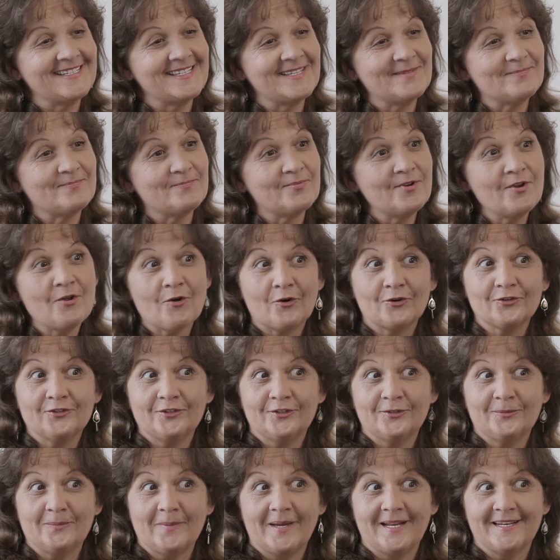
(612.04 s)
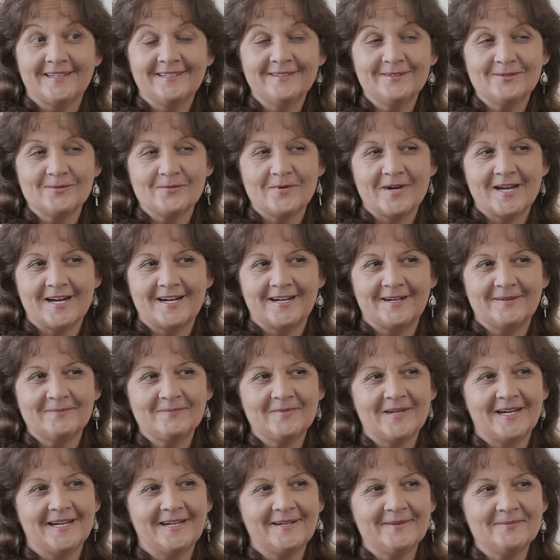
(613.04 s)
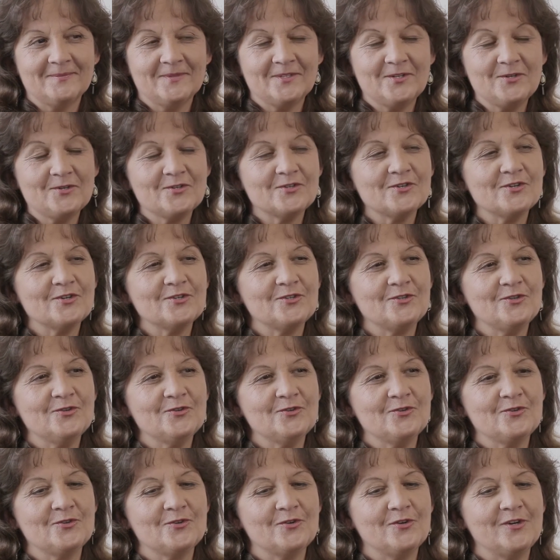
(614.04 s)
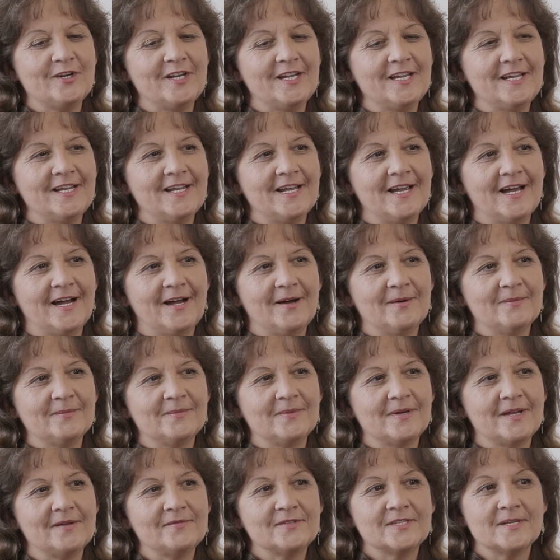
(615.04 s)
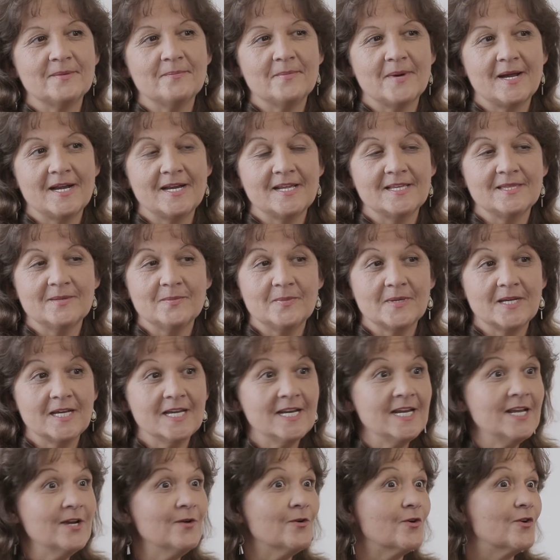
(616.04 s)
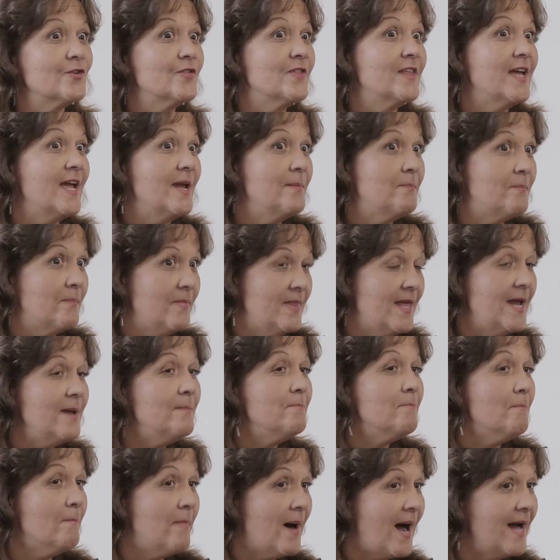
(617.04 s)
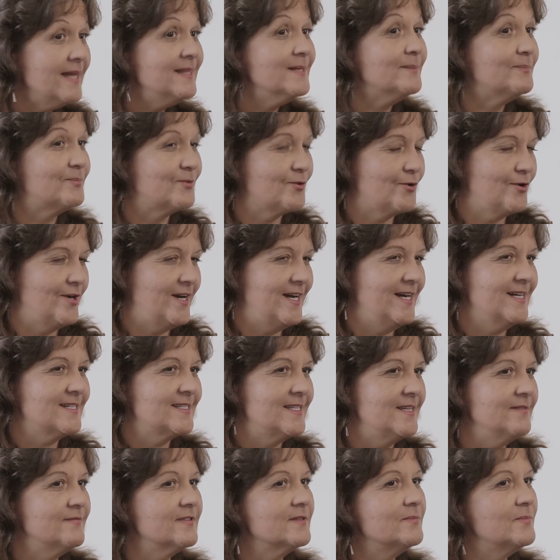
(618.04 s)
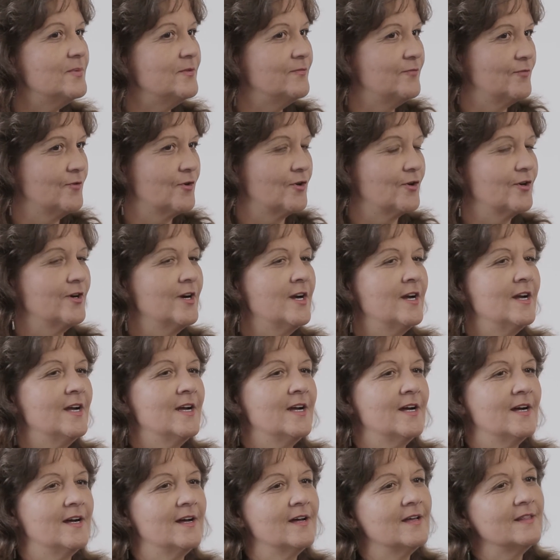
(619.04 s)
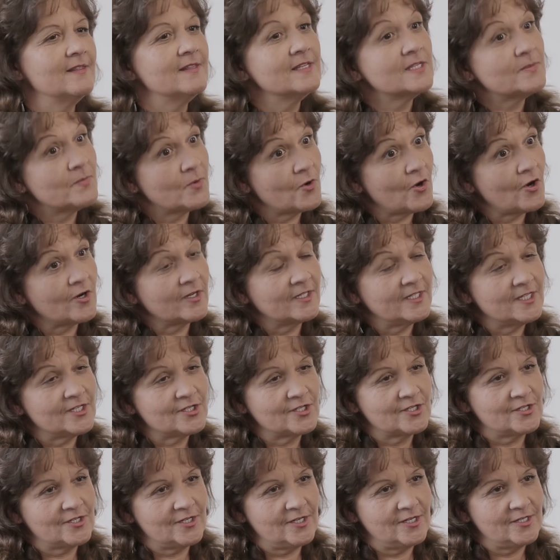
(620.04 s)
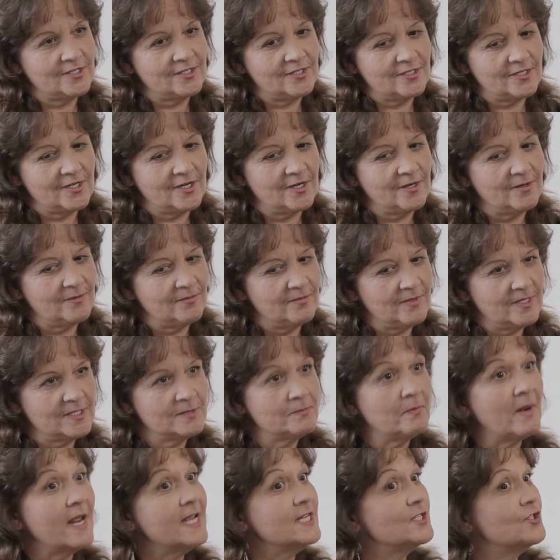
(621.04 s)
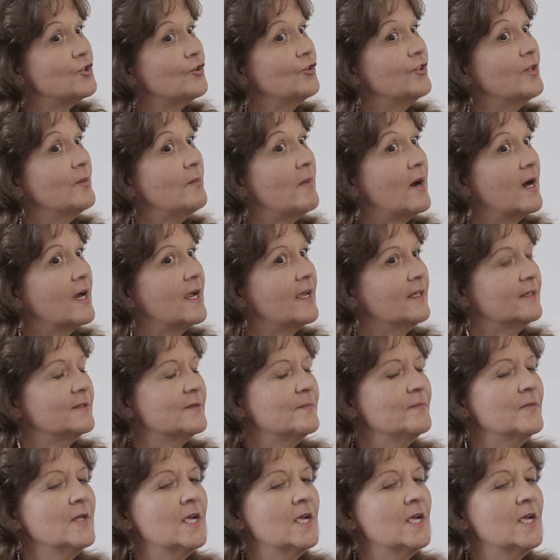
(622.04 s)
is the pre-ordered method, where the users usually give some money at the beginning, or they buy the product even before this product is placed on the market.